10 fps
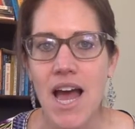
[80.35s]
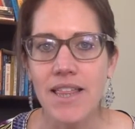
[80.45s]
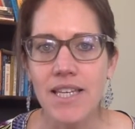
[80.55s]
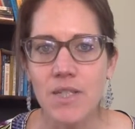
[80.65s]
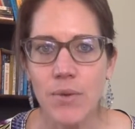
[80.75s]

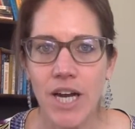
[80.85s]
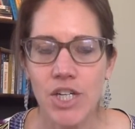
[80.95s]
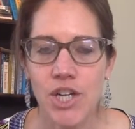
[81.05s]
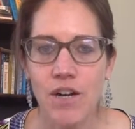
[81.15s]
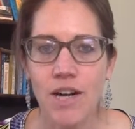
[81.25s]
And this week I
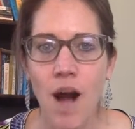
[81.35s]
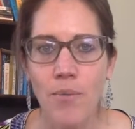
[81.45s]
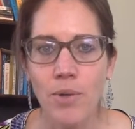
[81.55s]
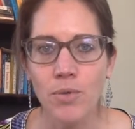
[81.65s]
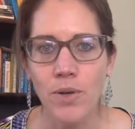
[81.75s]
share a
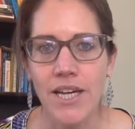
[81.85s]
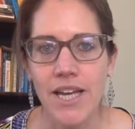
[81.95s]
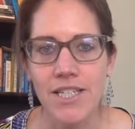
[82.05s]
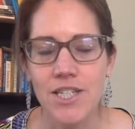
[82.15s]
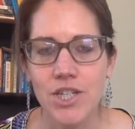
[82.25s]
couple
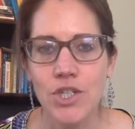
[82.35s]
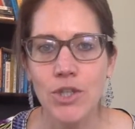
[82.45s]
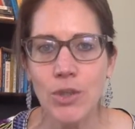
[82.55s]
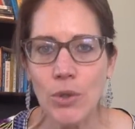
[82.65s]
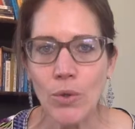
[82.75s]
readings, just
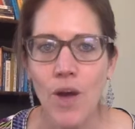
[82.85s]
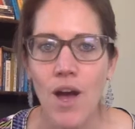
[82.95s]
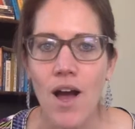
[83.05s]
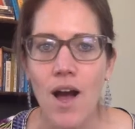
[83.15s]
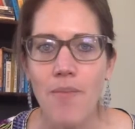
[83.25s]
two,
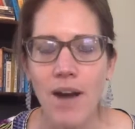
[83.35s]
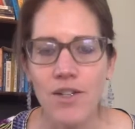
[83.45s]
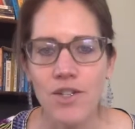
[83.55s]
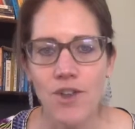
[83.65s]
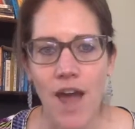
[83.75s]
about
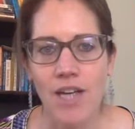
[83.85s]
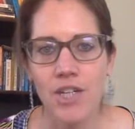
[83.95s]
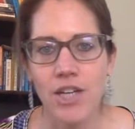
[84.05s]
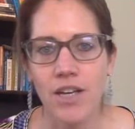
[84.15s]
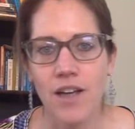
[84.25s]
a
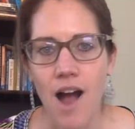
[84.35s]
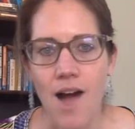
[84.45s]
strategy